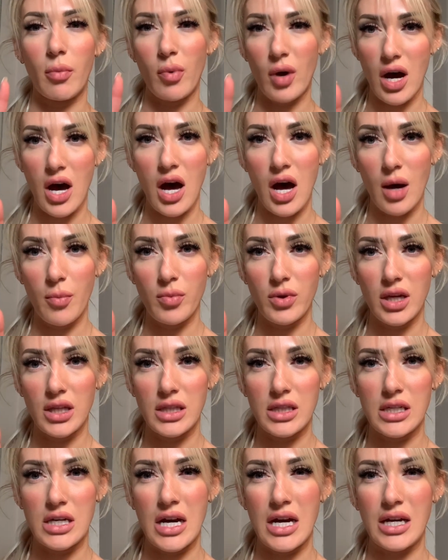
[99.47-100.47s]
pop
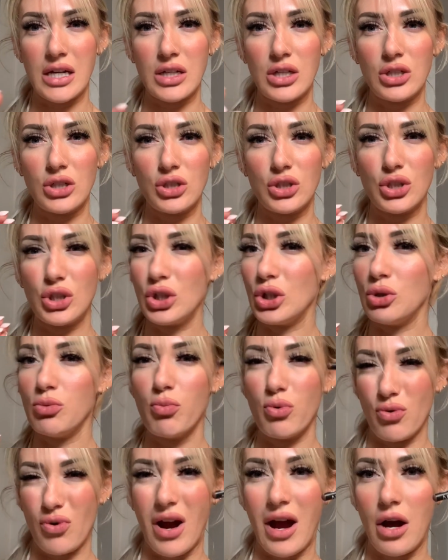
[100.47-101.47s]
that's not too
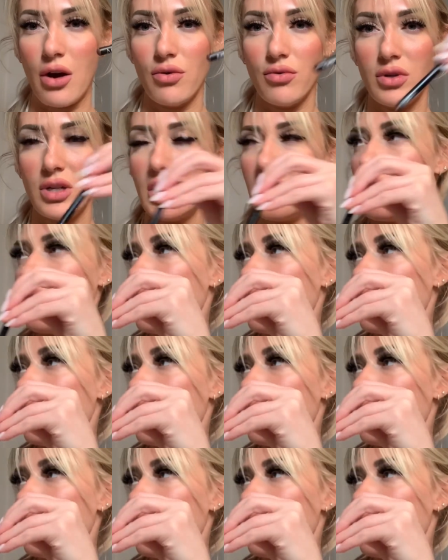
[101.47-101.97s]
brown.